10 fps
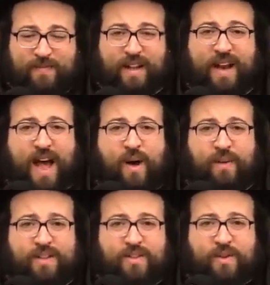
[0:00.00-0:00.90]
now
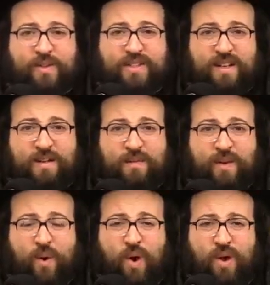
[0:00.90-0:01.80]
in Jerusalem,
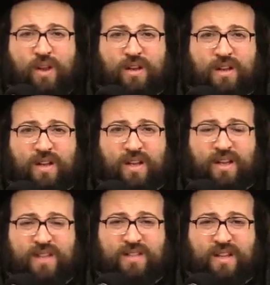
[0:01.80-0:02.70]
in whole
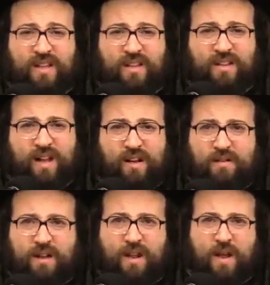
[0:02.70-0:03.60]
Israel, there are
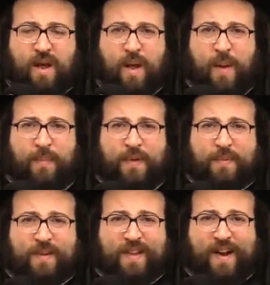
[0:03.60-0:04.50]

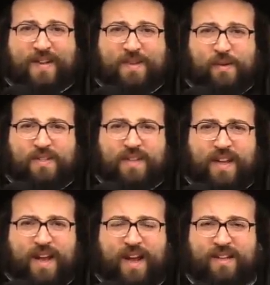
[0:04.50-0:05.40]
people that are so
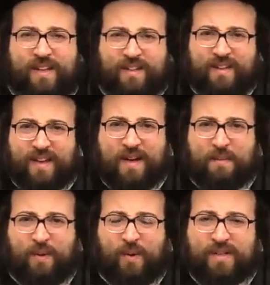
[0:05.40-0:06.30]
scared
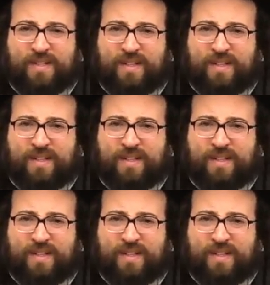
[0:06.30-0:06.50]
because